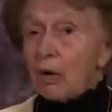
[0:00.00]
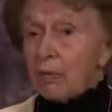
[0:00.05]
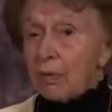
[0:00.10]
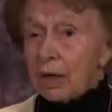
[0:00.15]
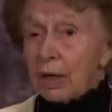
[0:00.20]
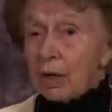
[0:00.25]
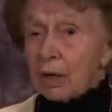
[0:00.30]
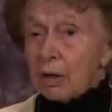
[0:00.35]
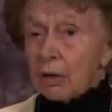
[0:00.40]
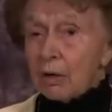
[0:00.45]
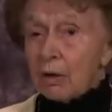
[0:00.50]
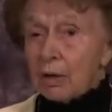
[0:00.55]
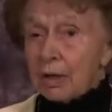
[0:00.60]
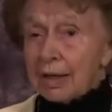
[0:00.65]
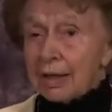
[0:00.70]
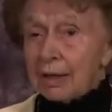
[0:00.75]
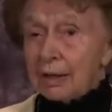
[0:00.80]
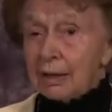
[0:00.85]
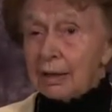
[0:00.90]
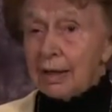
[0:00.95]
on the
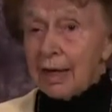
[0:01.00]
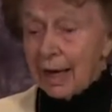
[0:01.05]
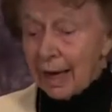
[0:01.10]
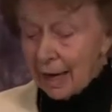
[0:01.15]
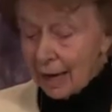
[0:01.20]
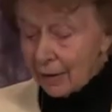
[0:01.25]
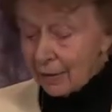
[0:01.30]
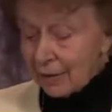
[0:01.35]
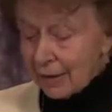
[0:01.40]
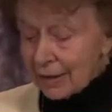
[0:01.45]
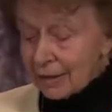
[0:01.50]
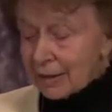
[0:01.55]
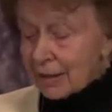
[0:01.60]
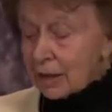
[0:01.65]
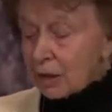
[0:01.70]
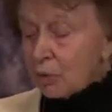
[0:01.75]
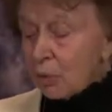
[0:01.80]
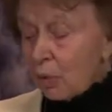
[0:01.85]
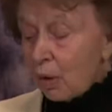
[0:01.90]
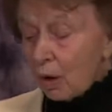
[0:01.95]
earth. This
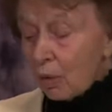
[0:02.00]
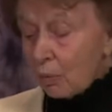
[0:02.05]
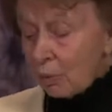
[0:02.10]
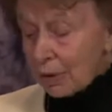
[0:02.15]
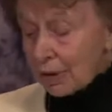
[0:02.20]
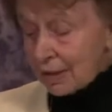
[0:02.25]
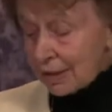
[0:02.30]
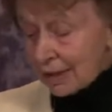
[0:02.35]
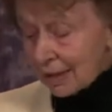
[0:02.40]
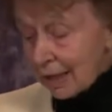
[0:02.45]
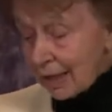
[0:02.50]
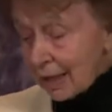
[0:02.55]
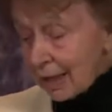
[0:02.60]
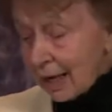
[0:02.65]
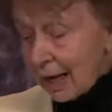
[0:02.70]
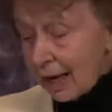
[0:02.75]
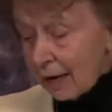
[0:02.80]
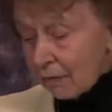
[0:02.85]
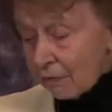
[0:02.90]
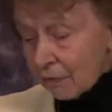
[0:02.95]
is what we
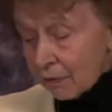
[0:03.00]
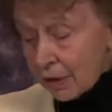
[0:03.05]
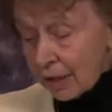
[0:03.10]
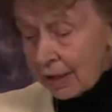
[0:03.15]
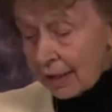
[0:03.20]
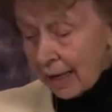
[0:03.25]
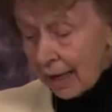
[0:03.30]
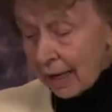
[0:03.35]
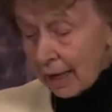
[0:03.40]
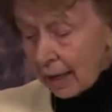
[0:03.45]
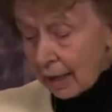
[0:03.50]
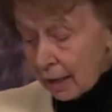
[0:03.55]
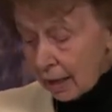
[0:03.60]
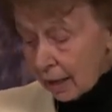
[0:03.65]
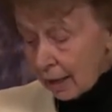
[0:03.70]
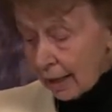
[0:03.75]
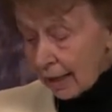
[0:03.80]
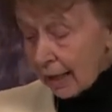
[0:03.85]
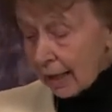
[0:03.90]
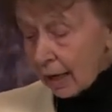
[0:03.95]
see every day
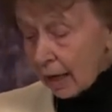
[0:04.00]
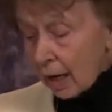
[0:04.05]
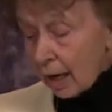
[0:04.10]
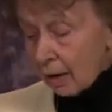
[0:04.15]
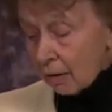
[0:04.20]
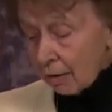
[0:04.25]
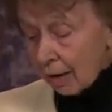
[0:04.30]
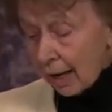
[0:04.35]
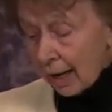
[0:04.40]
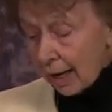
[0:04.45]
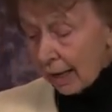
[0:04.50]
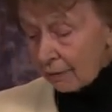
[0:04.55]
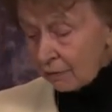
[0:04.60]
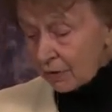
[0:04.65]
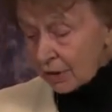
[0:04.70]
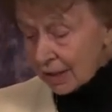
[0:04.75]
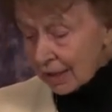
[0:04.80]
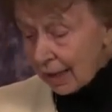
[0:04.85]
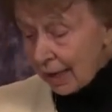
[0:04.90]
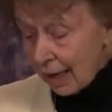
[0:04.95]
in our
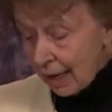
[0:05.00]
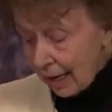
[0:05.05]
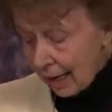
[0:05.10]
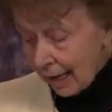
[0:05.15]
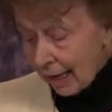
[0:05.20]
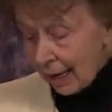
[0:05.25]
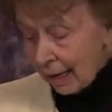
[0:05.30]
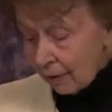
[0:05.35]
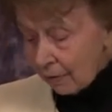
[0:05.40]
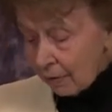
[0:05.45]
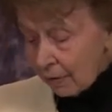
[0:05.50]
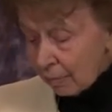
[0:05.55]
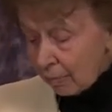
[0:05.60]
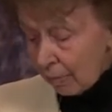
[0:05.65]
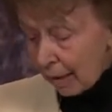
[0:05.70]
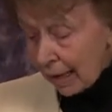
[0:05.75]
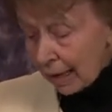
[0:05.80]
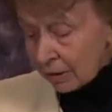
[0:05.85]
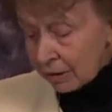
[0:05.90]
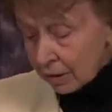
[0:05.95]
lives. And the
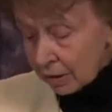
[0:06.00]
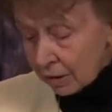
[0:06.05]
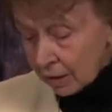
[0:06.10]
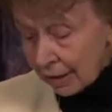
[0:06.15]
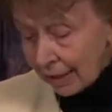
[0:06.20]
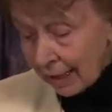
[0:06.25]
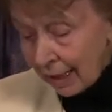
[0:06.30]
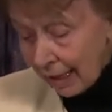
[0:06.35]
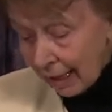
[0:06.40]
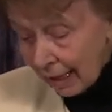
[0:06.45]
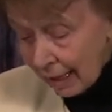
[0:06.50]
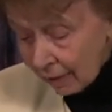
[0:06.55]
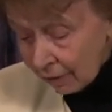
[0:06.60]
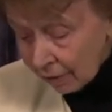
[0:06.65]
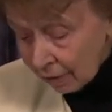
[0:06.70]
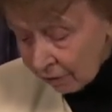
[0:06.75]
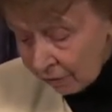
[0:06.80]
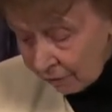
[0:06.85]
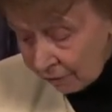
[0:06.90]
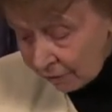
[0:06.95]
mount
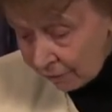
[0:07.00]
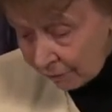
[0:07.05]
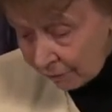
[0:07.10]
and the